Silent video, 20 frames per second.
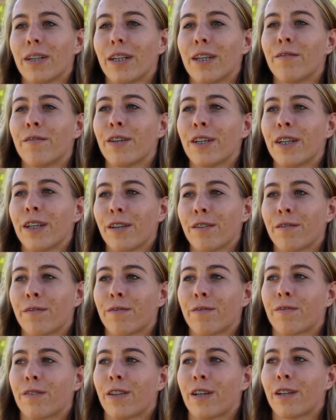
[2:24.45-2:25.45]
even if
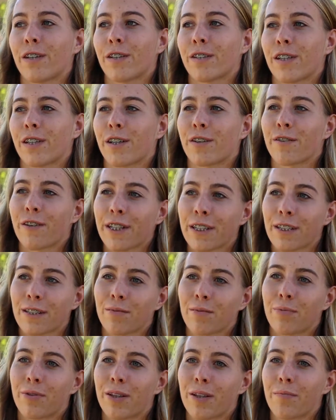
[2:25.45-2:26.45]
there's a great
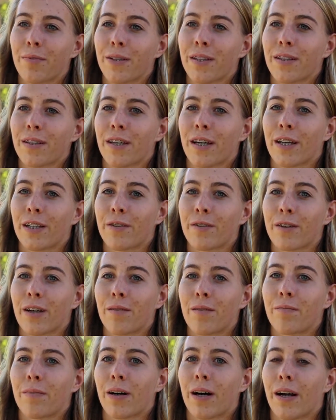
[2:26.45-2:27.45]
disappointment that you
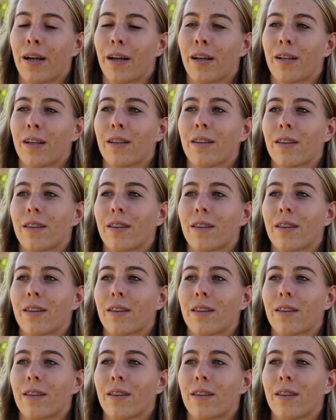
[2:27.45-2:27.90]
come by,